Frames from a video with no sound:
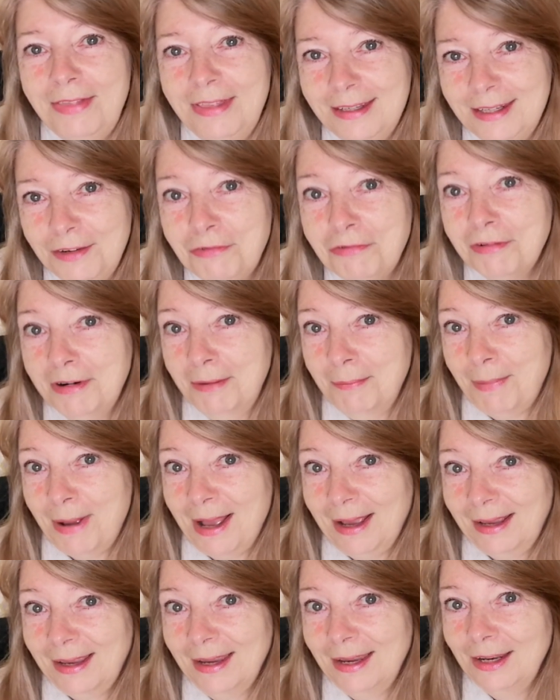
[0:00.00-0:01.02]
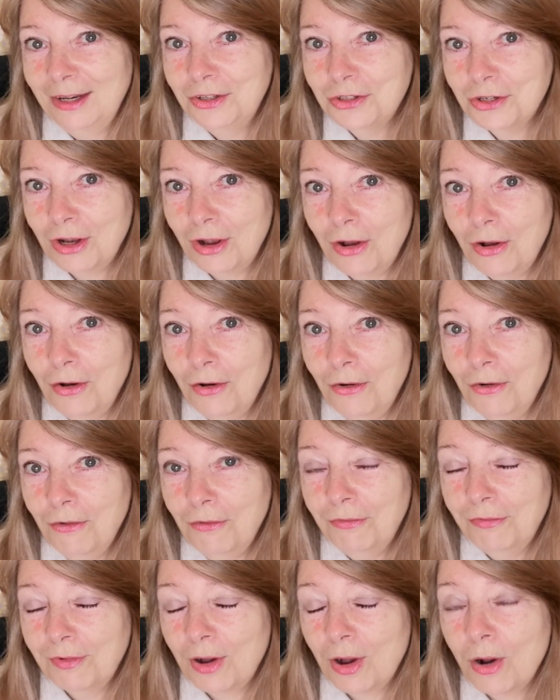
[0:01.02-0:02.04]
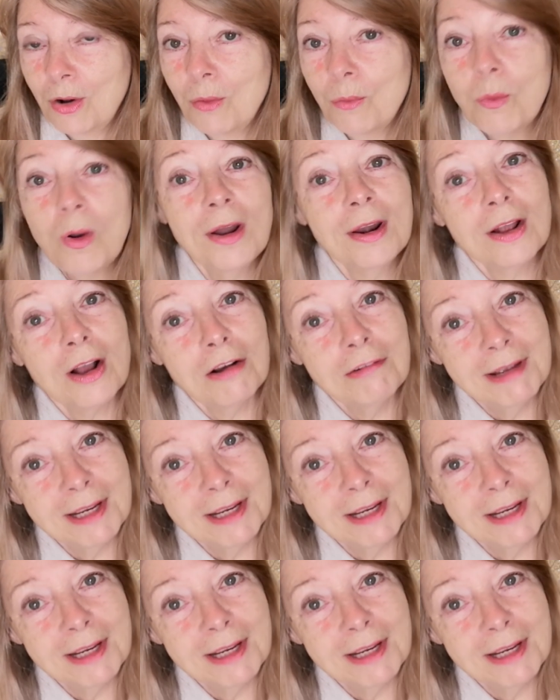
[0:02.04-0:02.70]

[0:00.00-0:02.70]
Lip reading: the different baggage of what our